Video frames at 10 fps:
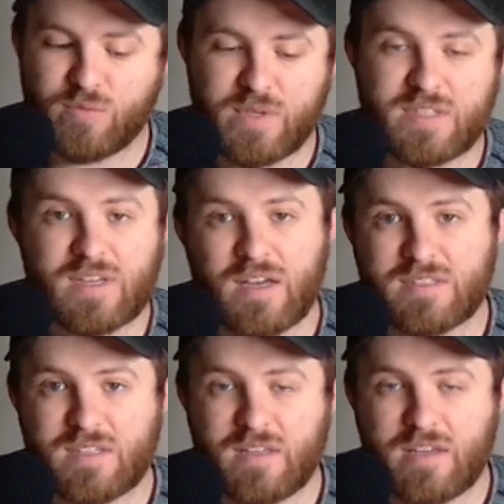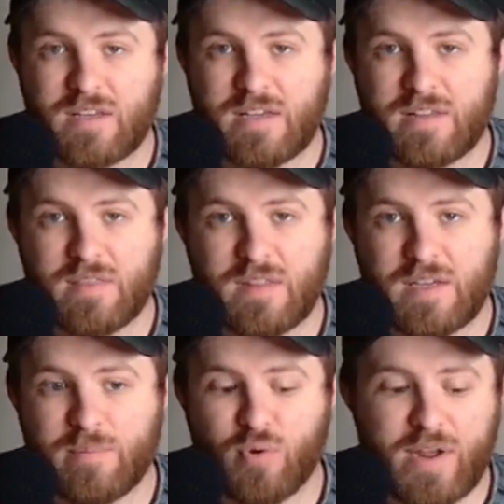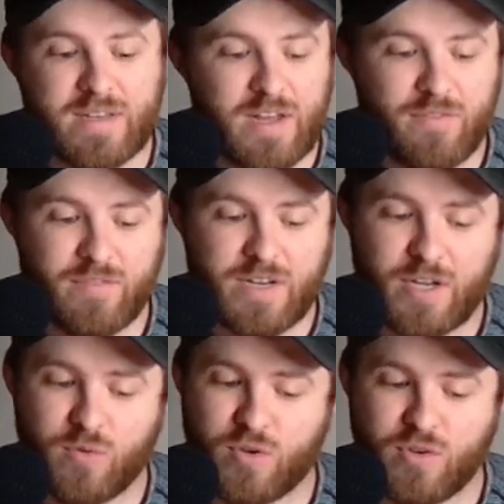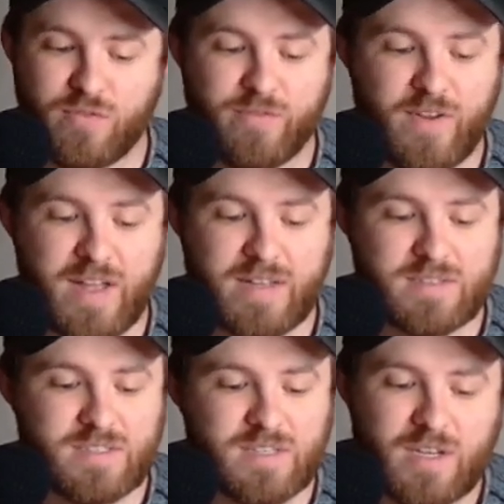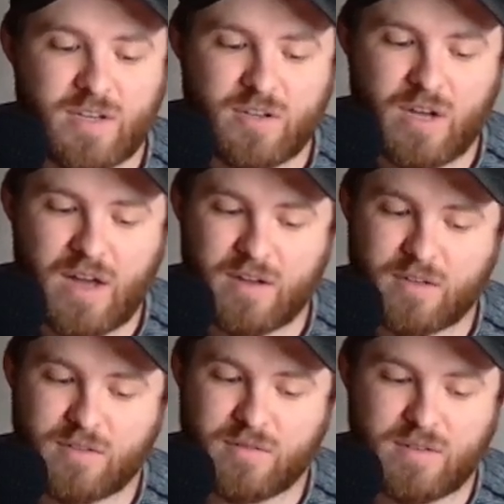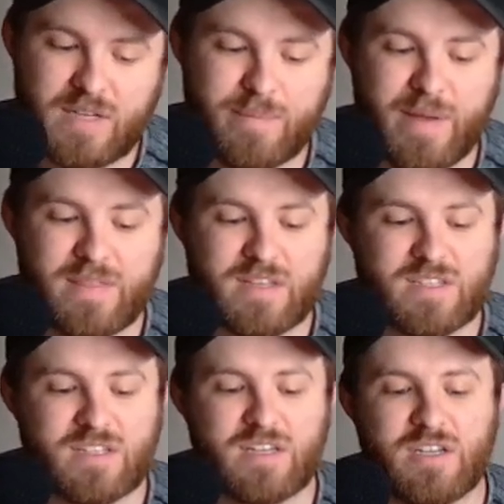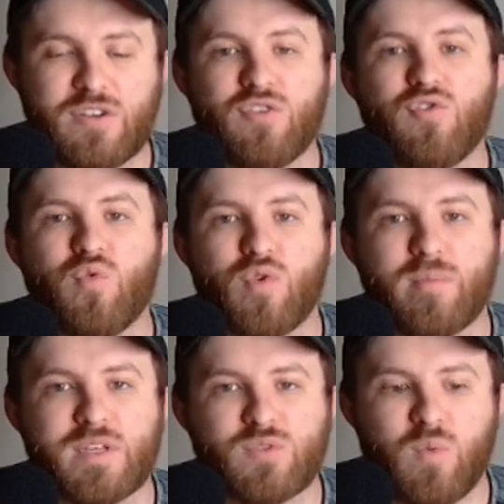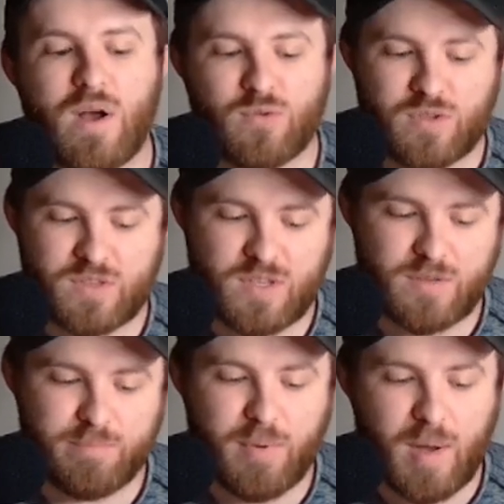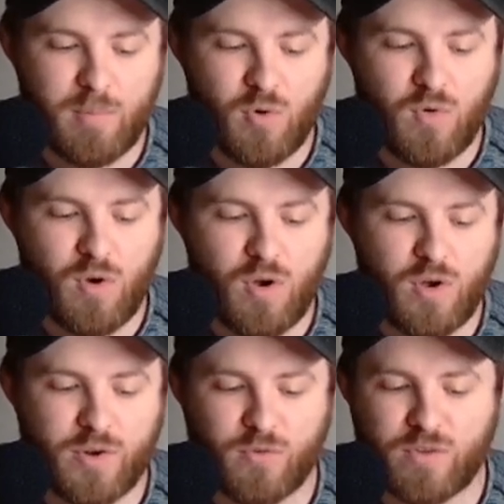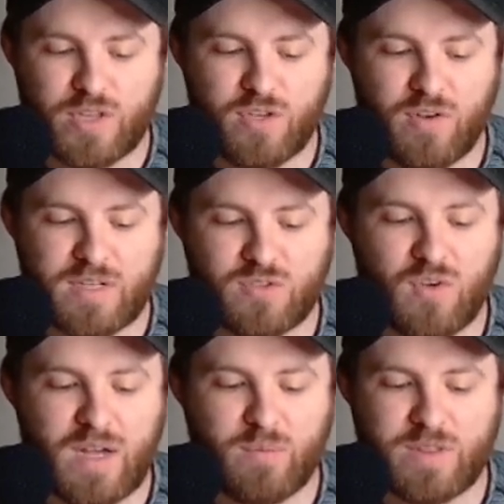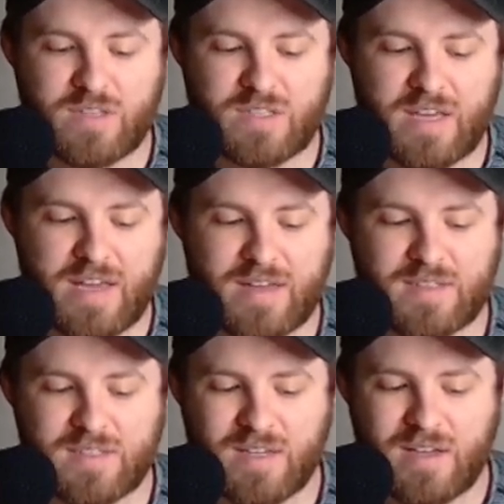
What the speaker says: discussed in the breakdown video, good feints. He made this enormous welt, just this bubble on Arichi Lang's leg with his kicks.